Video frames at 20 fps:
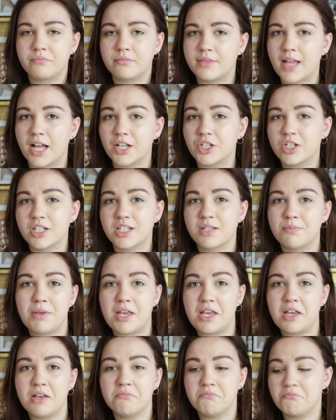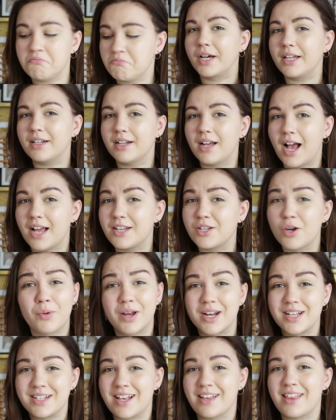That's just me, but I don't
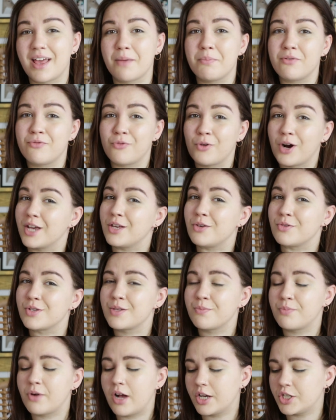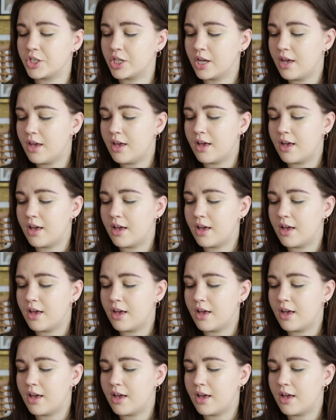want to say that before I use the brush.